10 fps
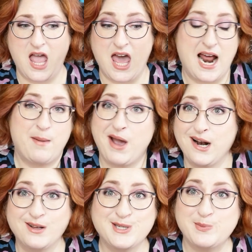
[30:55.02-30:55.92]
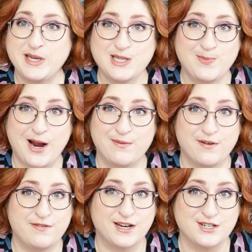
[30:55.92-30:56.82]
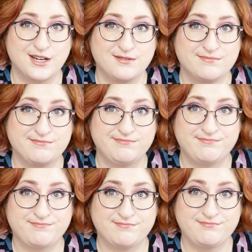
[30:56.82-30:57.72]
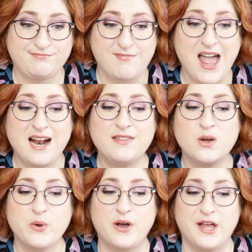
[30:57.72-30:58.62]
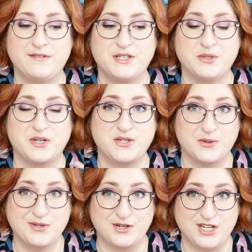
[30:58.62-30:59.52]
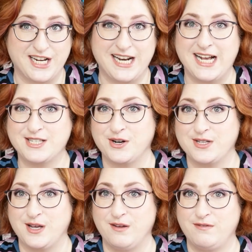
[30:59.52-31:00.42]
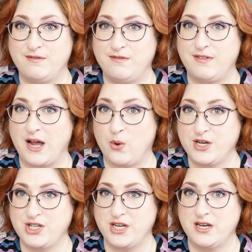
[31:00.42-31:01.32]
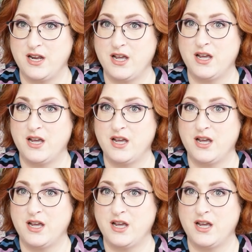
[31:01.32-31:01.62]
And I might also be inspired for fiction. And I think we all have to do our soul searching and ask ourselves that question.